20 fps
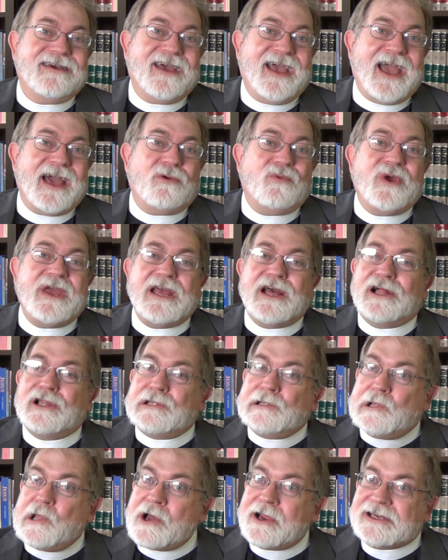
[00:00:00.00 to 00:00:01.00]
and we
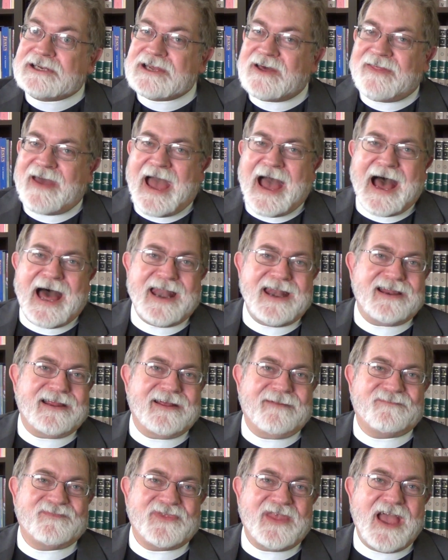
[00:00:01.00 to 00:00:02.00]
look to that,
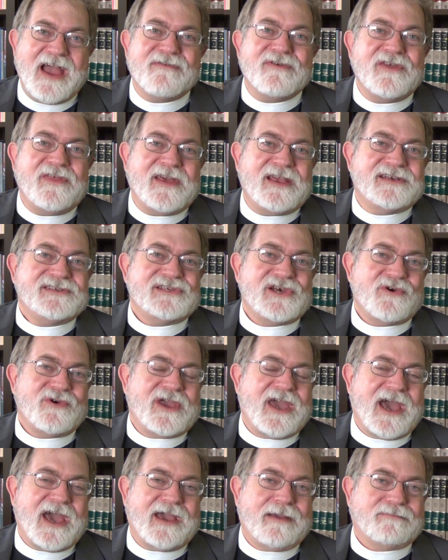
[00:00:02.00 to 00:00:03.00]
everything is
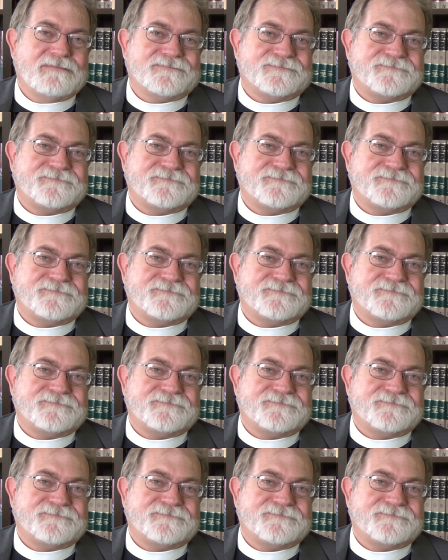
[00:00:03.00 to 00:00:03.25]
okay.